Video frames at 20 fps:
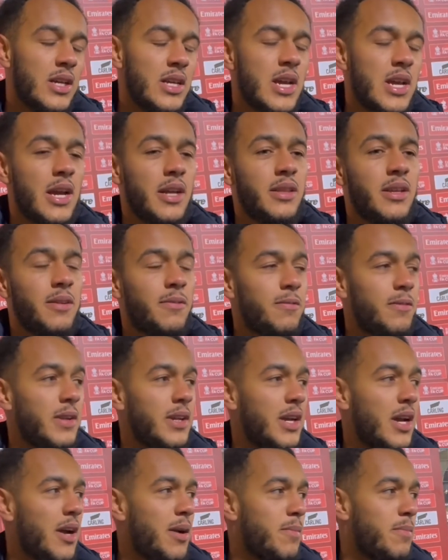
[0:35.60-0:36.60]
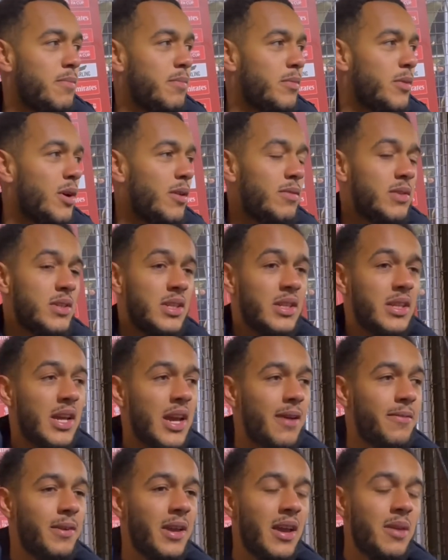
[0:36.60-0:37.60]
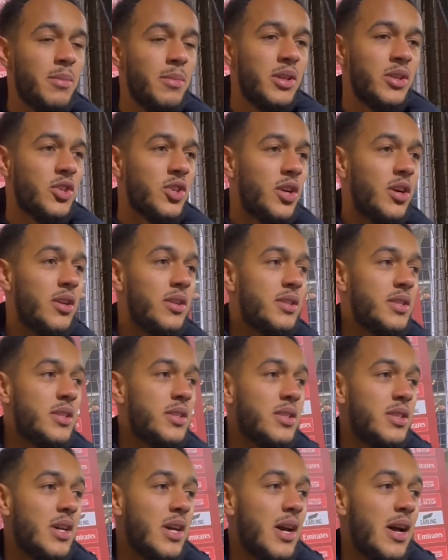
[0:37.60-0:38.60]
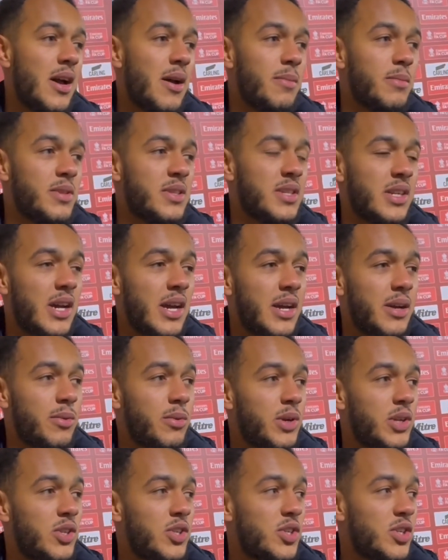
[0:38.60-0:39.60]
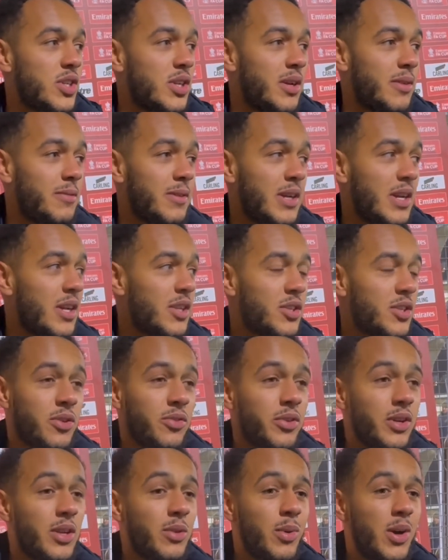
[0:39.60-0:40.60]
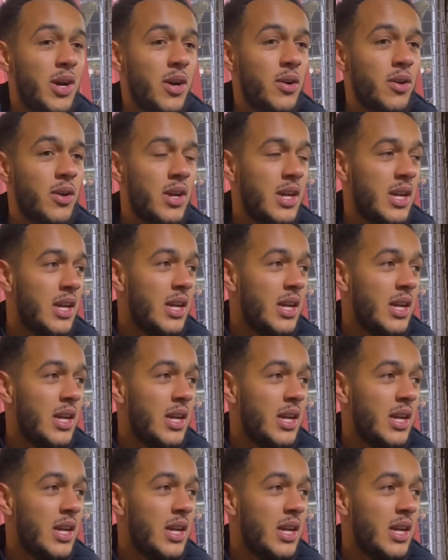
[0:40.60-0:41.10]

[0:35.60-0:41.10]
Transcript: Yeah, definitely. Obviously the gaffer gave me the chance tonight, which I think I took really well.